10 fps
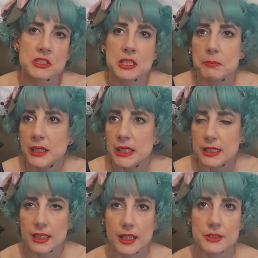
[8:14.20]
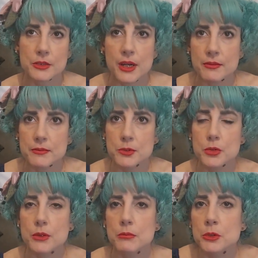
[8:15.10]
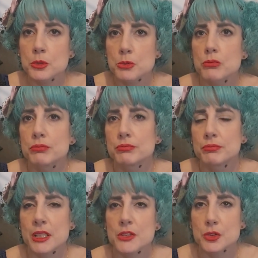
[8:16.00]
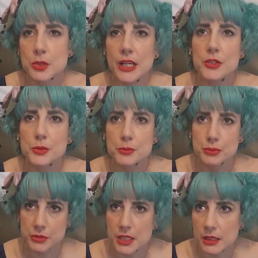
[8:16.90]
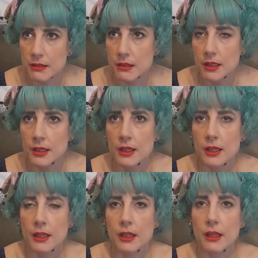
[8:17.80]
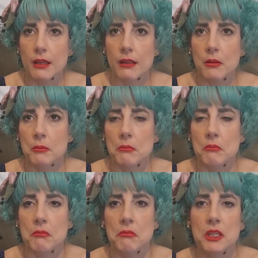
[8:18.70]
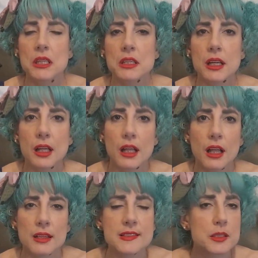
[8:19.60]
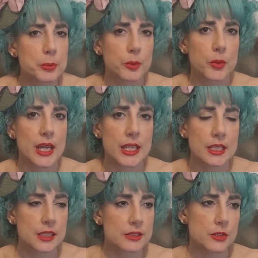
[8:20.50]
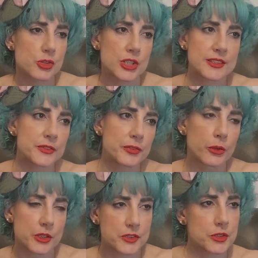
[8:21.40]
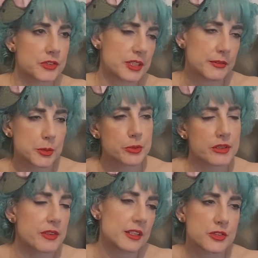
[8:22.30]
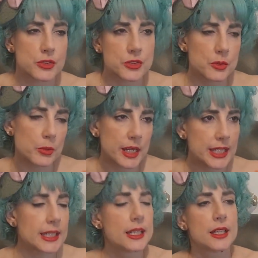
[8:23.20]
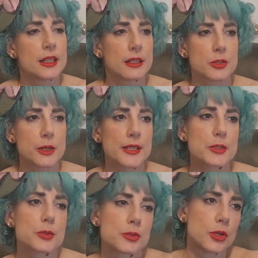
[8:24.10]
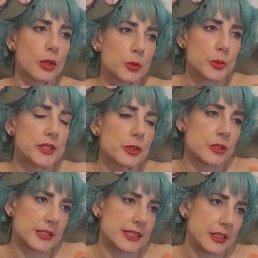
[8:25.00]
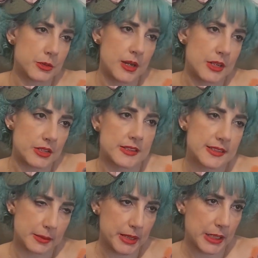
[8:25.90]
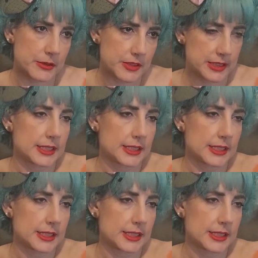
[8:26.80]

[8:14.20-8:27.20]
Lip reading: deeply, and you have you must try to breathe in a simple way. Don't just force yourself to breathe in a certain way. Try to talk with your tattoo artist about